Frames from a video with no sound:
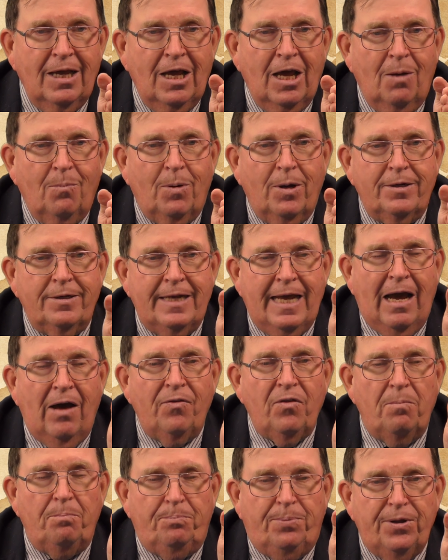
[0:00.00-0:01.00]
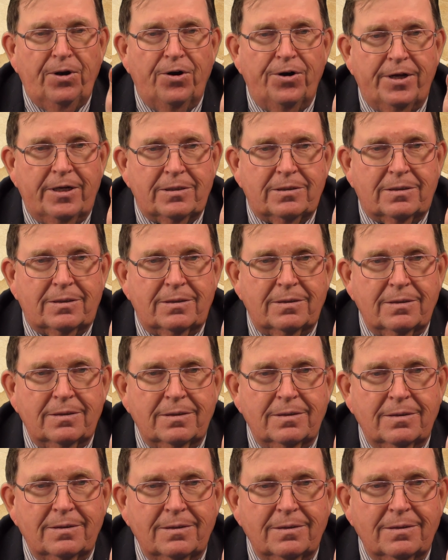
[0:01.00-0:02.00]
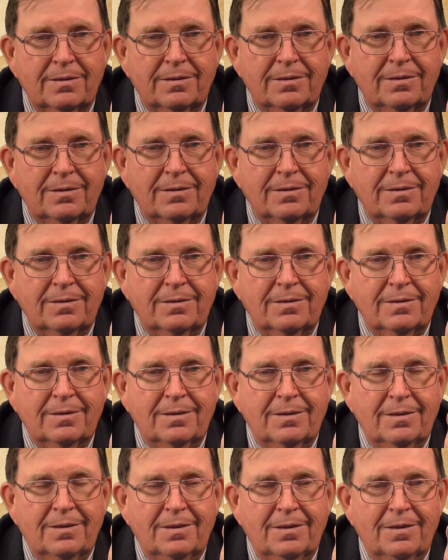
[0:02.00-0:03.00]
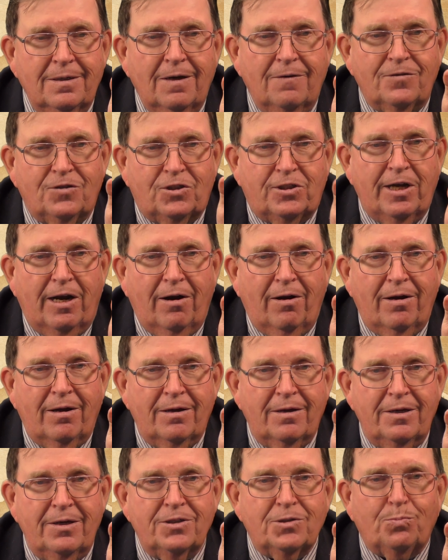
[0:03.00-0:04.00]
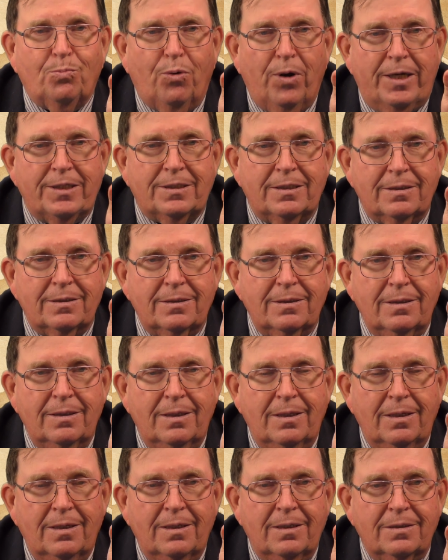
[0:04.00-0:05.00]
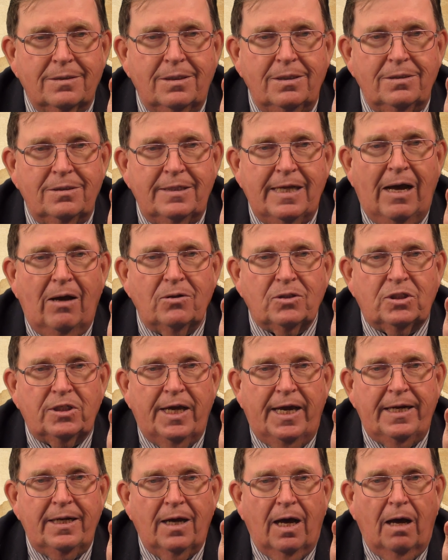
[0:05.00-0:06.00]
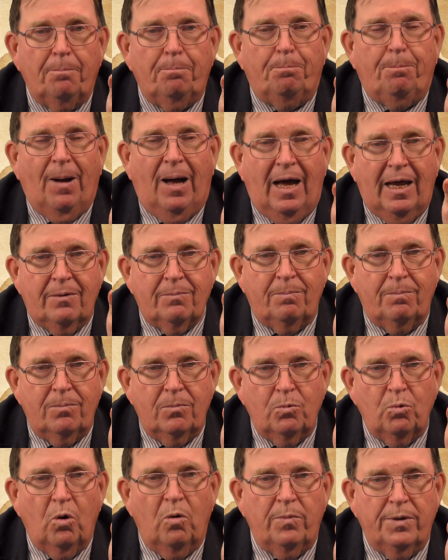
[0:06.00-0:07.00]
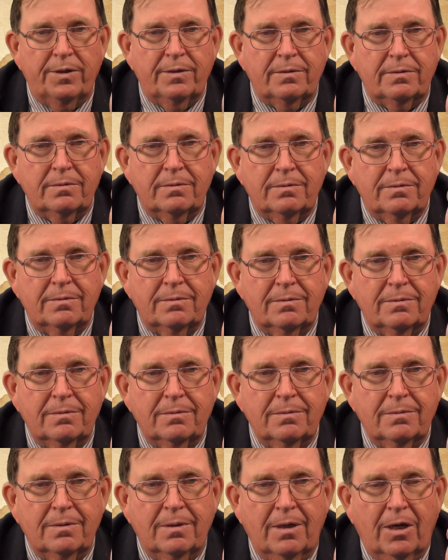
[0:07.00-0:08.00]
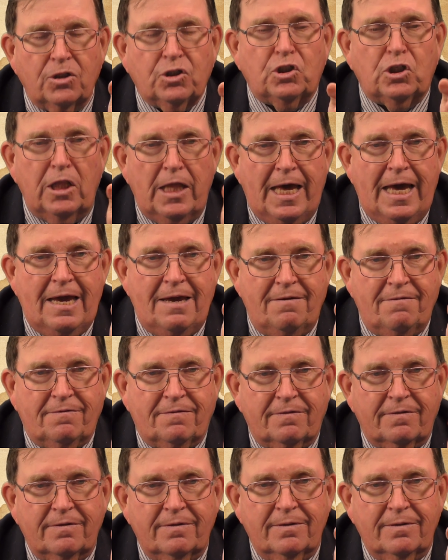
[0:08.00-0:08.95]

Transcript: But now the bitterness of Sarah is present. She's now saying a bondwoman, a slave.